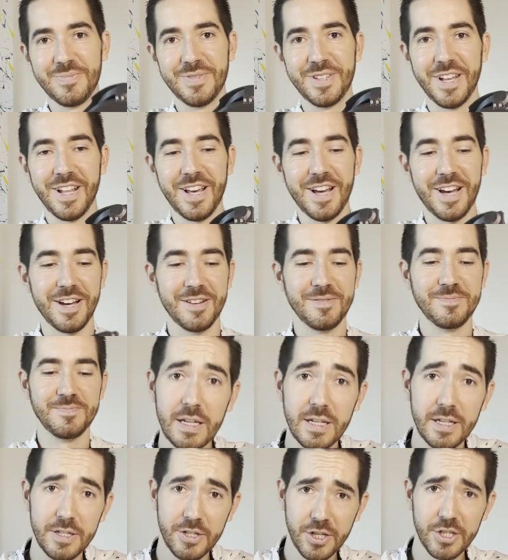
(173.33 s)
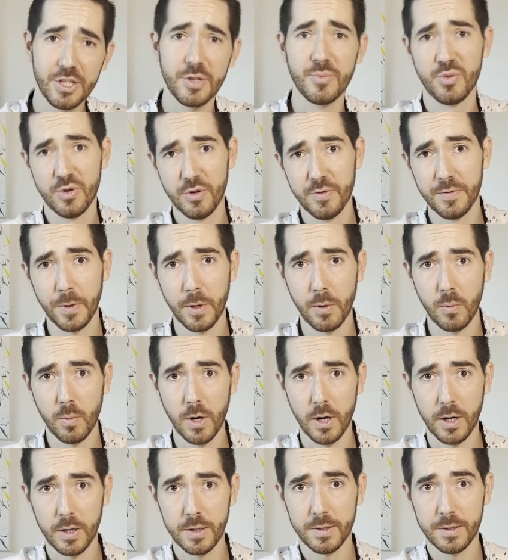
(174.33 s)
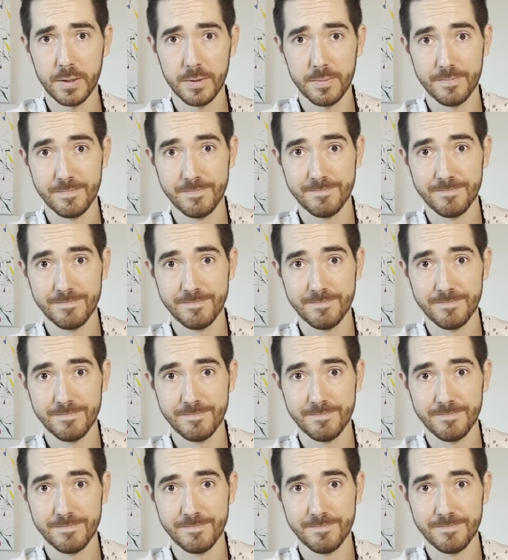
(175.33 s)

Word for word: Ta-da! Just to prove that it works.